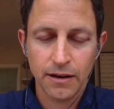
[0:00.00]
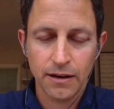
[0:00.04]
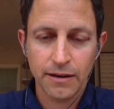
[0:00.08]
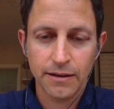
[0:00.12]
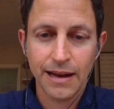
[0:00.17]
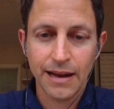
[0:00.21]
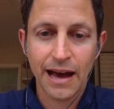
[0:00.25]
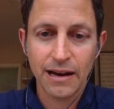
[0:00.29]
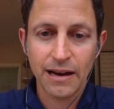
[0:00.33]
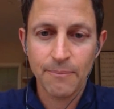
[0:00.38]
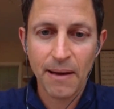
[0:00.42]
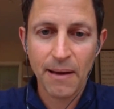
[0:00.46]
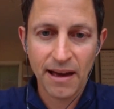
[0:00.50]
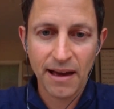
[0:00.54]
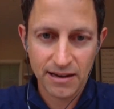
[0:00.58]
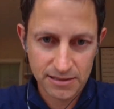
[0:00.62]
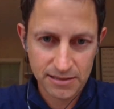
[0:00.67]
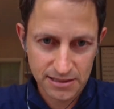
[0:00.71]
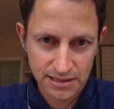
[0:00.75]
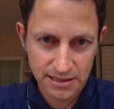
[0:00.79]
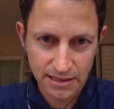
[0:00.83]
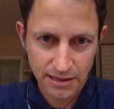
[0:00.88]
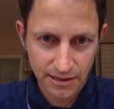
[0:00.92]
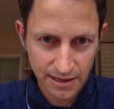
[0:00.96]
Not a
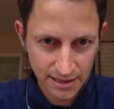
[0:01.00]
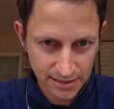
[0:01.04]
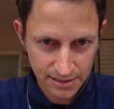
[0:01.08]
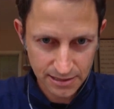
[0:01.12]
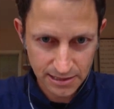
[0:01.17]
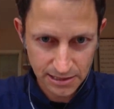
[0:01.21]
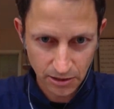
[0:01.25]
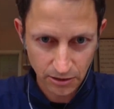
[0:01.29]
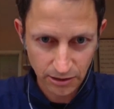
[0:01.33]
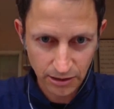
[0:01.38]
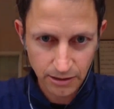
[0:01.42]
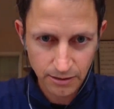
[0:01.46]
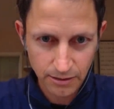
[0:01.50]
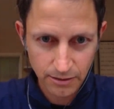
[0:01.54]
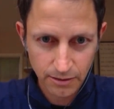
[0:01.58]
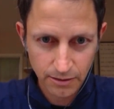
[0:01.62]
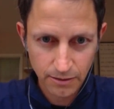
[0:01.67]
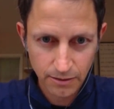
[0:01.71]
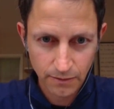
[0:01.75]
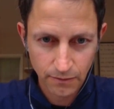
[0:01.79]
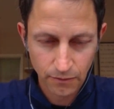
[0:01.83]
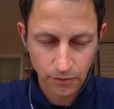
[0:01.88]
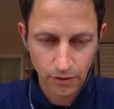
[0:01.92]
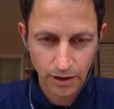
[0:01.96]
panacea necessarily
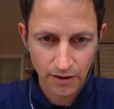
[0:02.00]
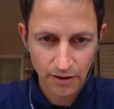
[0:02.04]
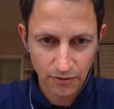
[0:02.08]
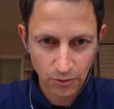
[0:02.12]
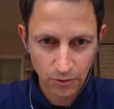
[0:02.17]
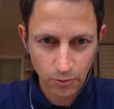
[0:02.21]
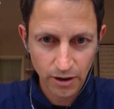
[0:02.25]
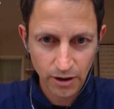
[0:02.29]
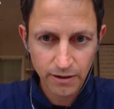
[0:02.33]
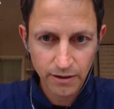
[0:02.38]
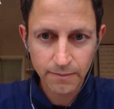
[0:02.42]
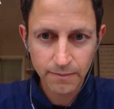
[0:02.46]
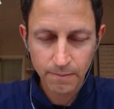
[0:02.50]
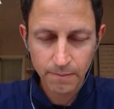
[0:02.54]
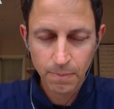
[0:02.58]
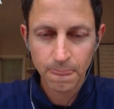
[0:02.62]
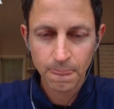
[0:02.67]
for everyone,